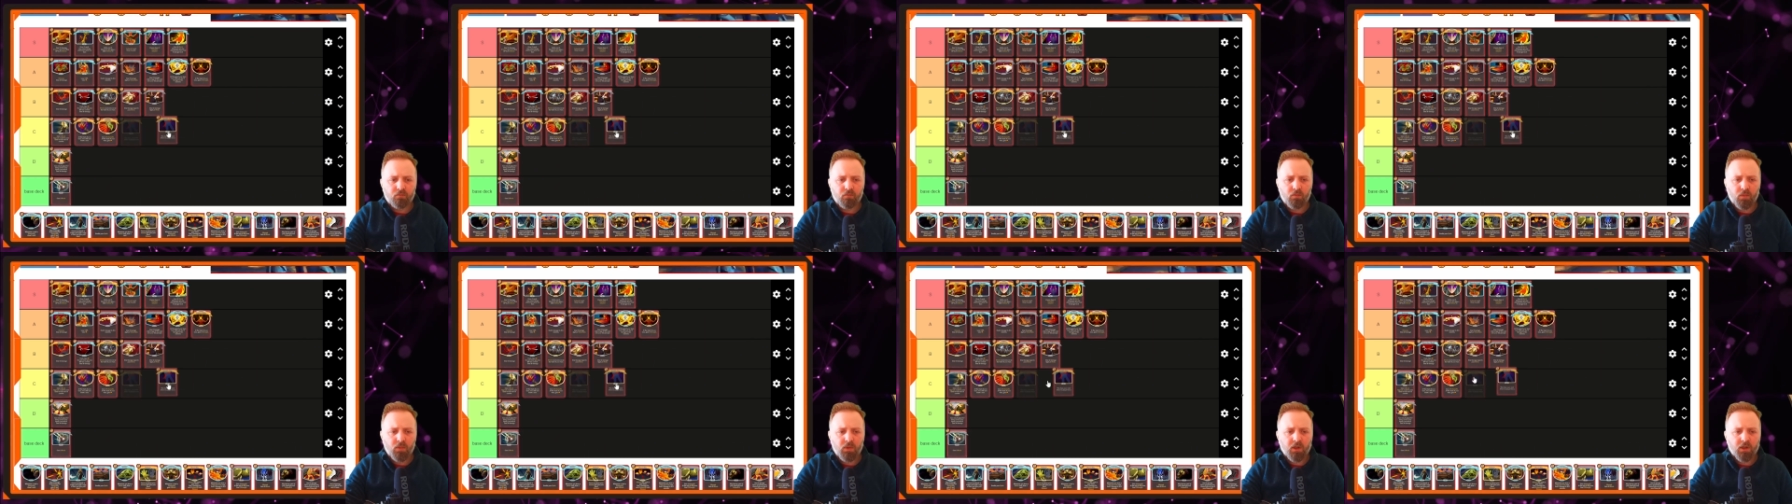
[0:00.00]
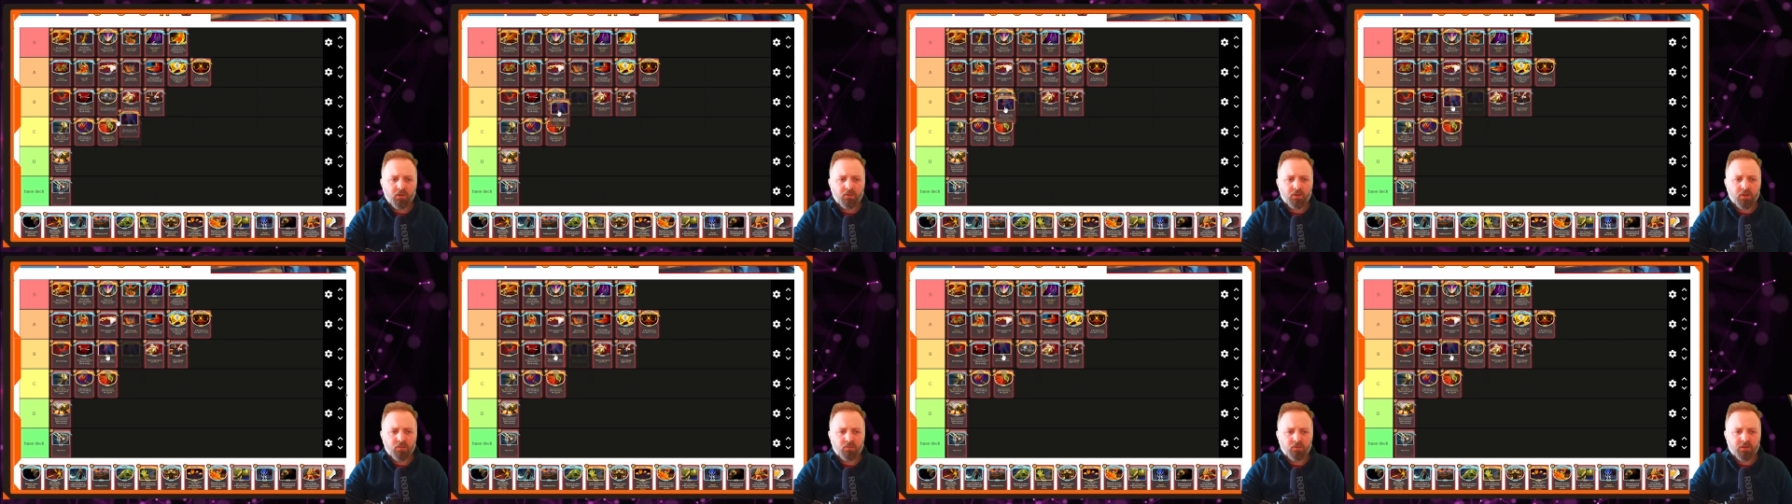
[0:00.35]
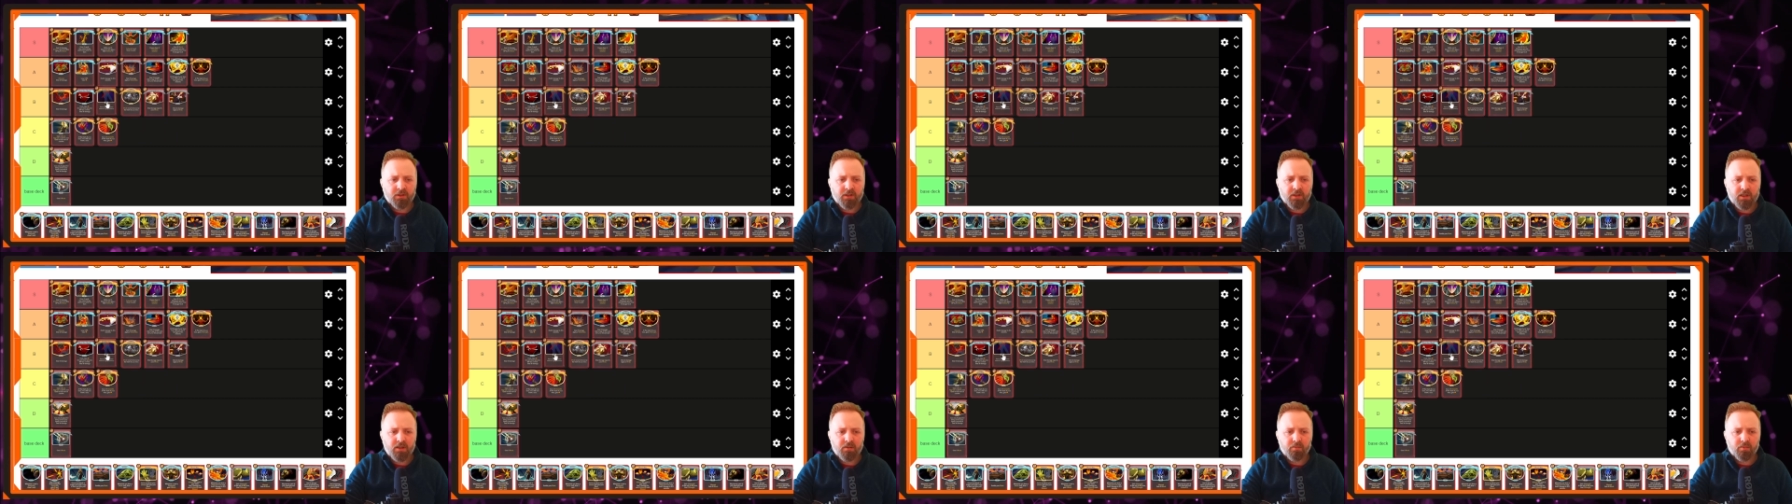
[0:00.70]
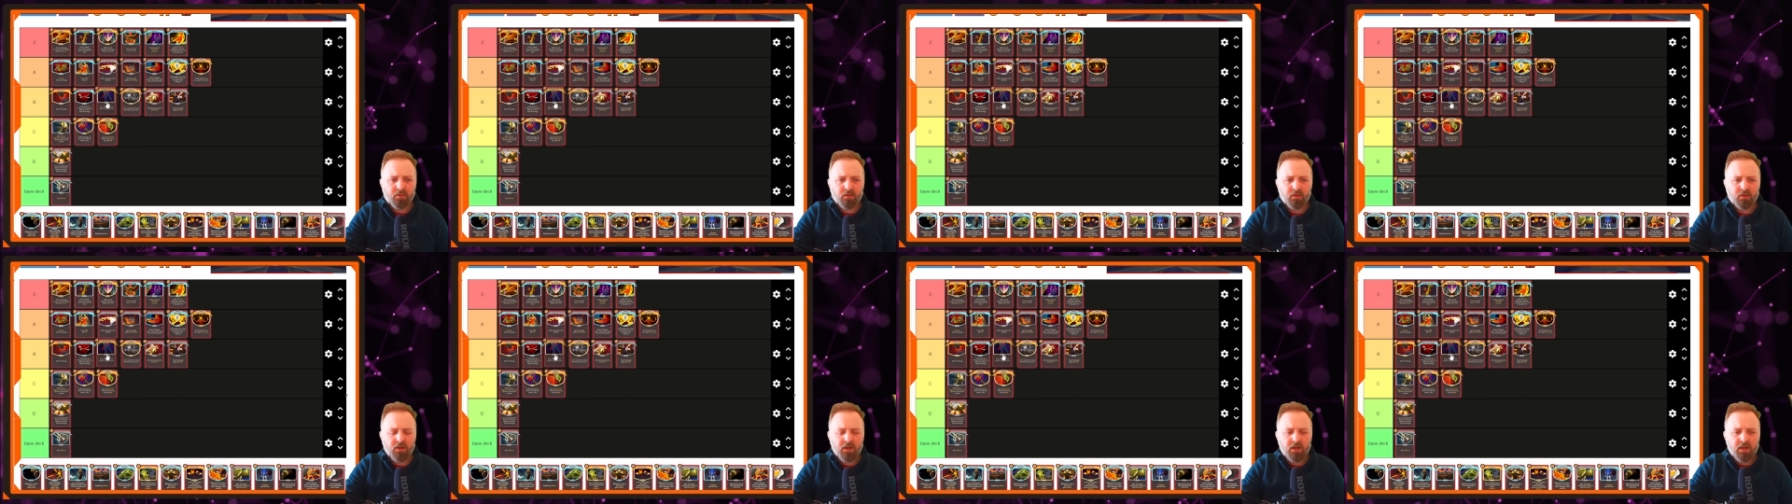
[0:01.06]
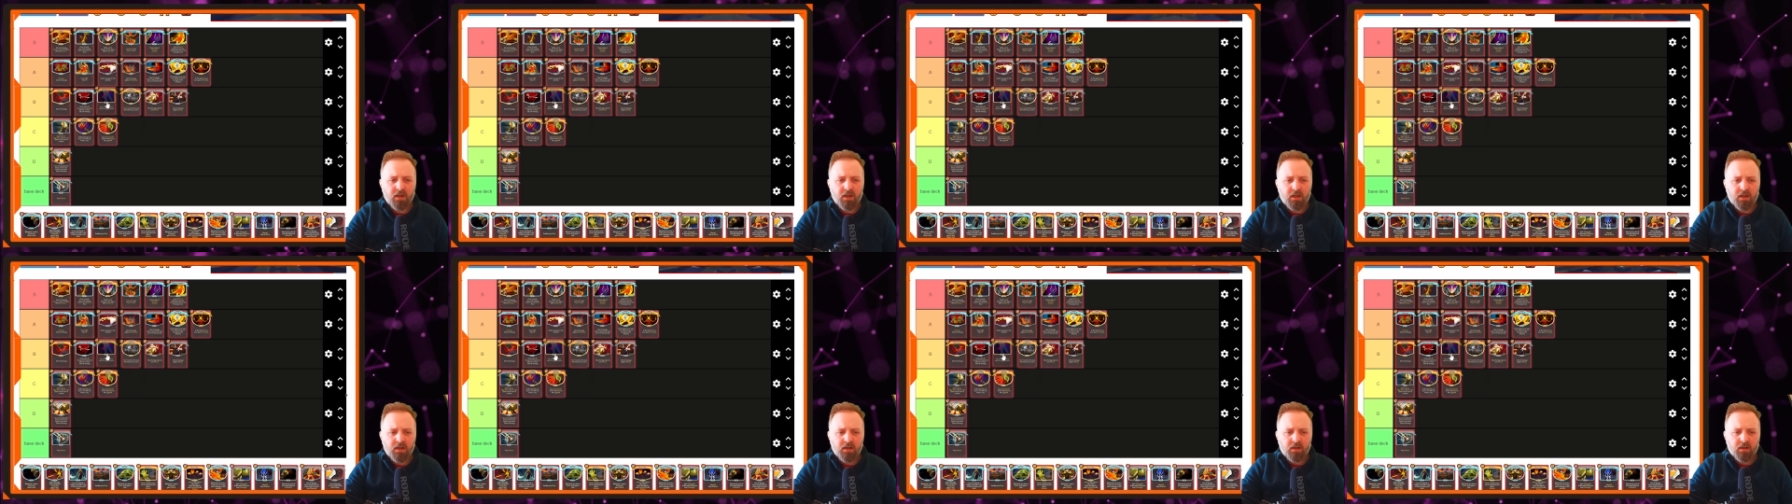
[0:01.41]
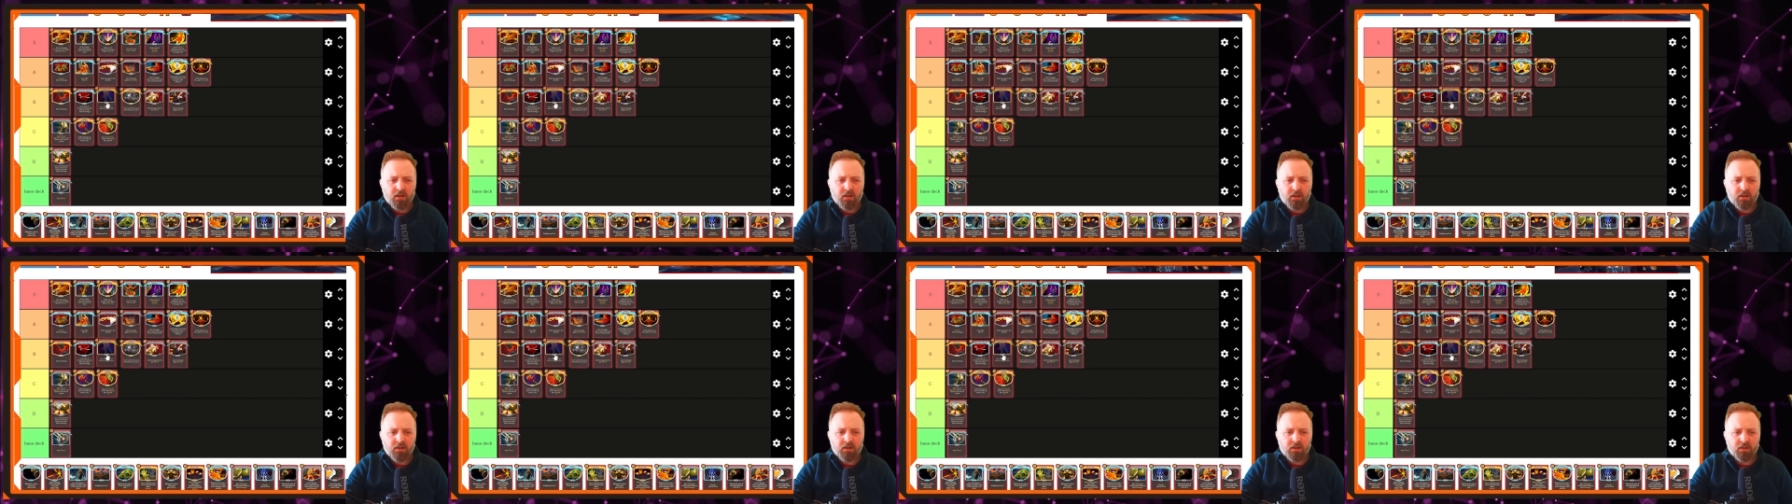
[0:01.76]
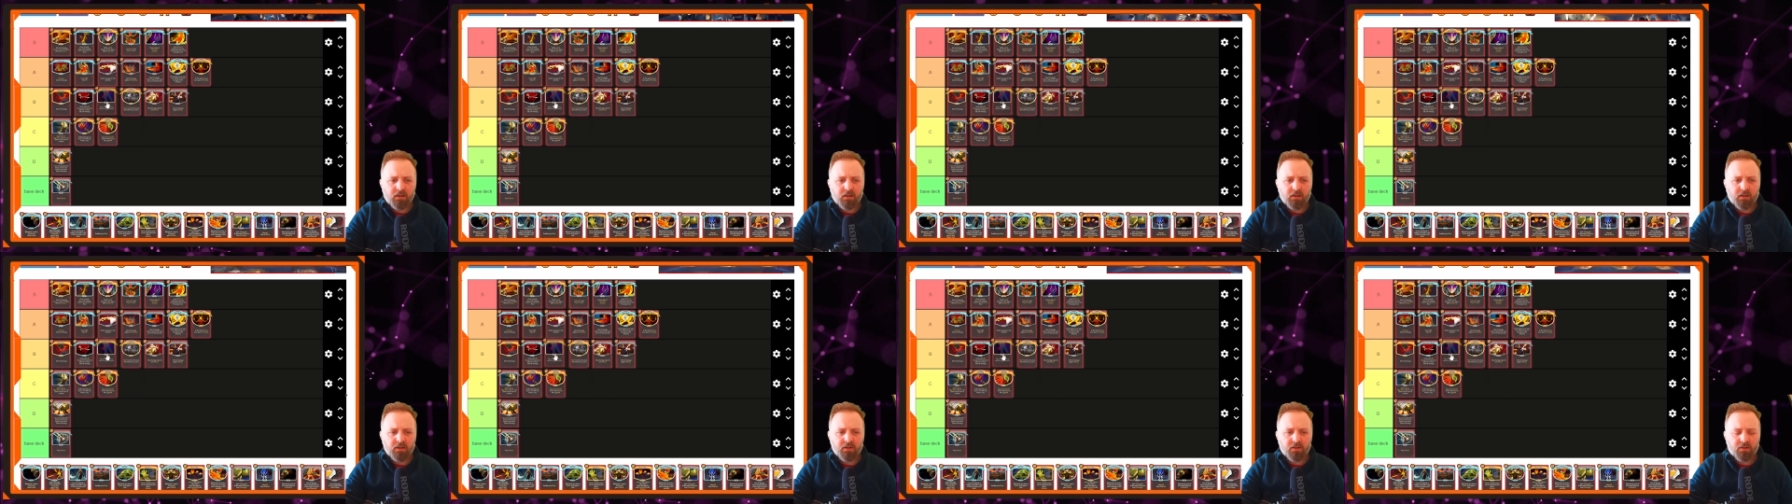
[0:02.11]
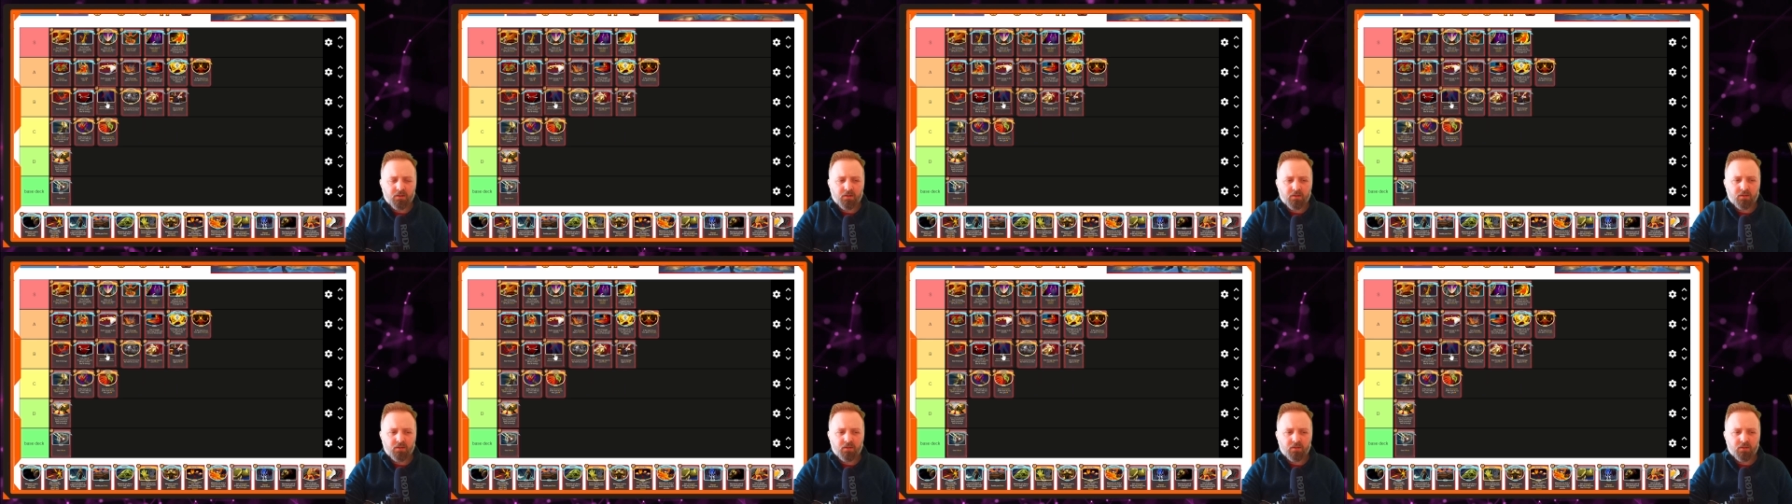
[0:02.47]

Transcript: Now, Double Tap. It's